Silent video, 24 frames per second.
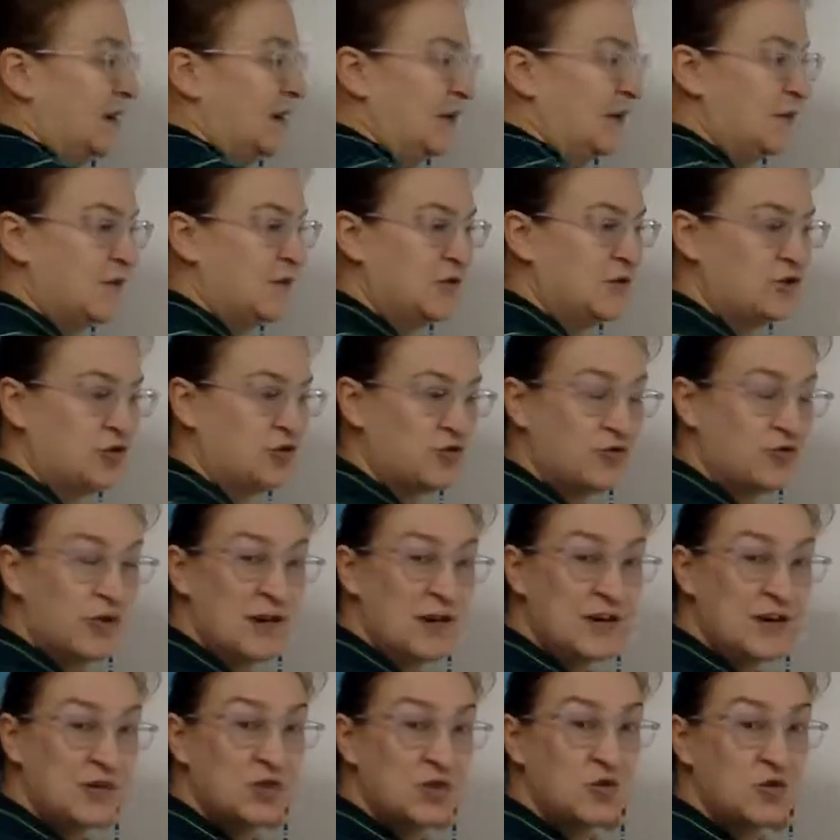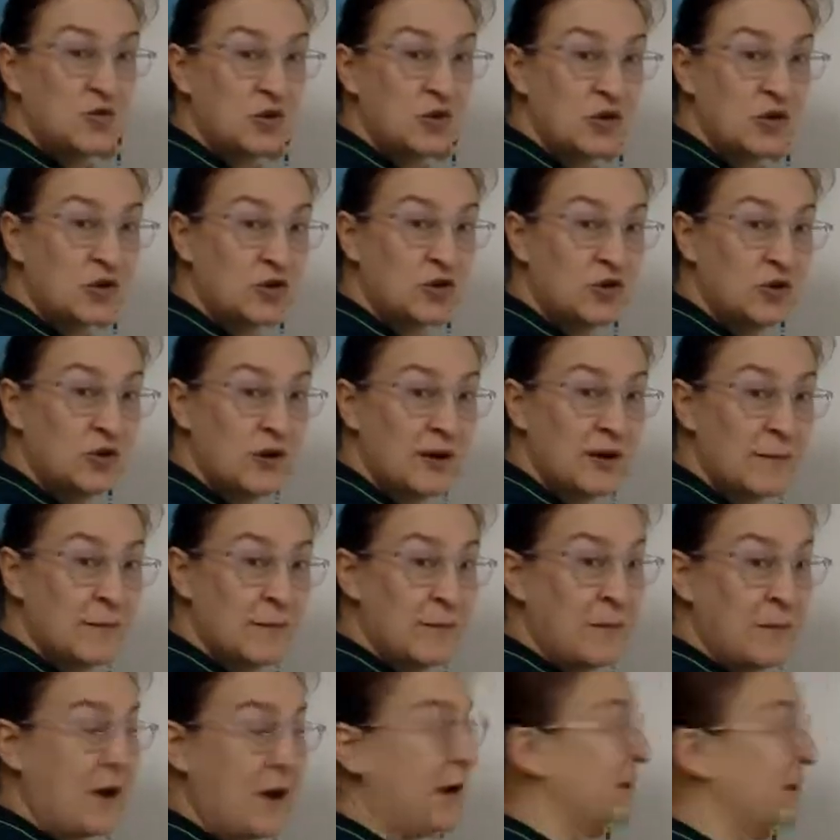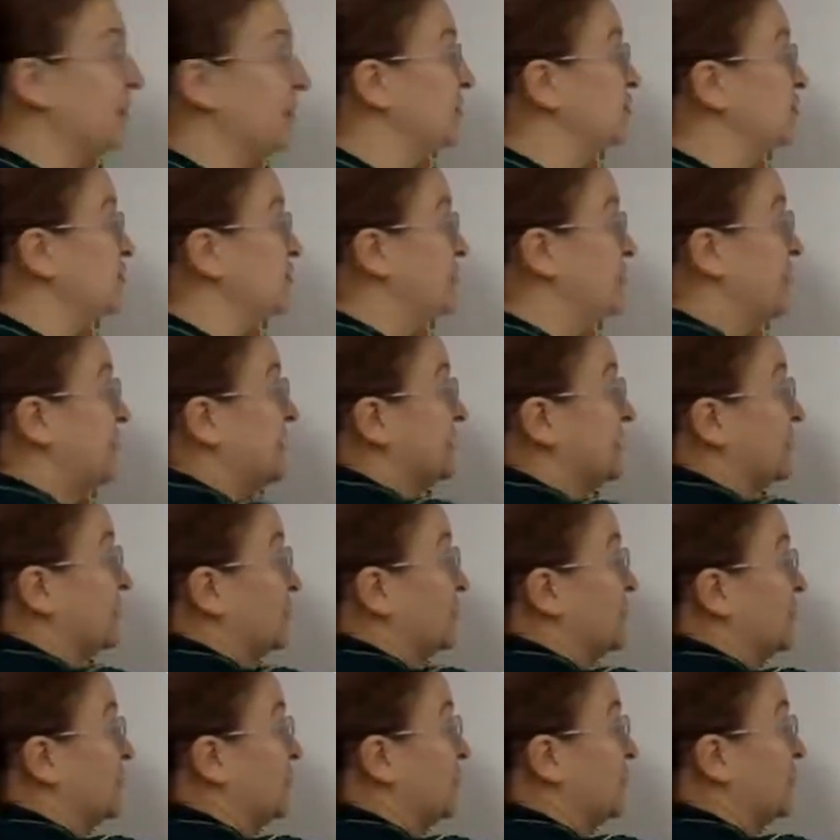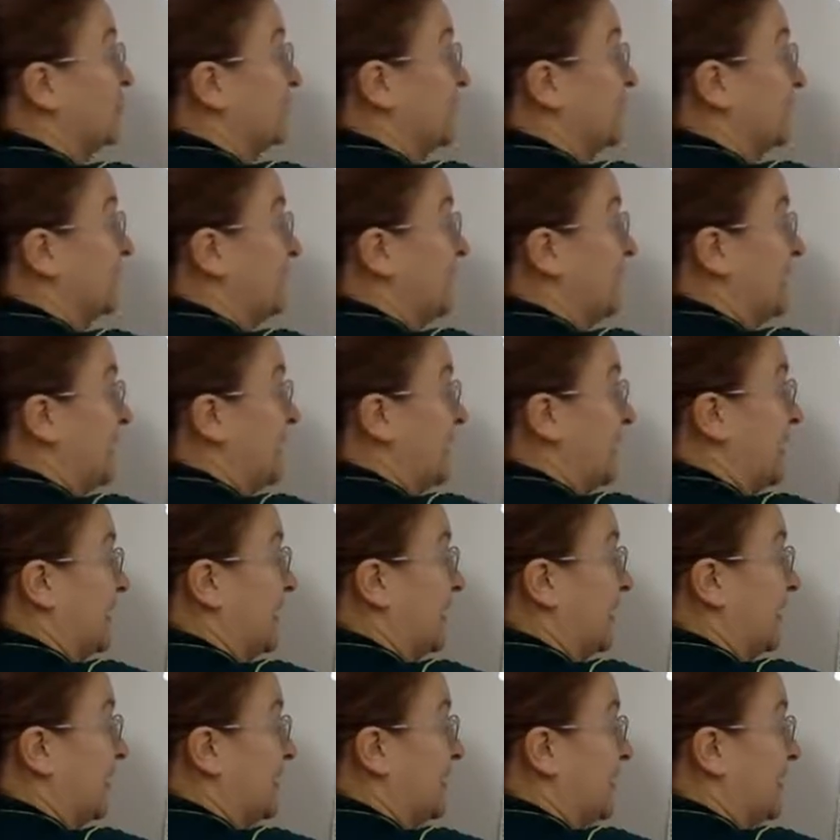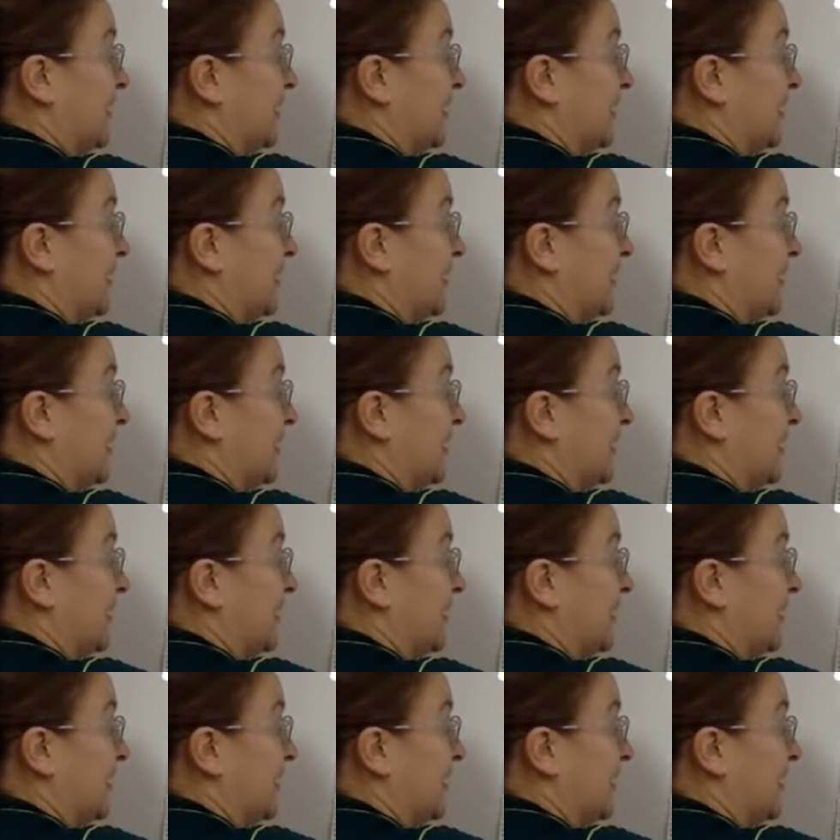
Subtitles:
The trick to a good hippopotamus drawing is a really big head.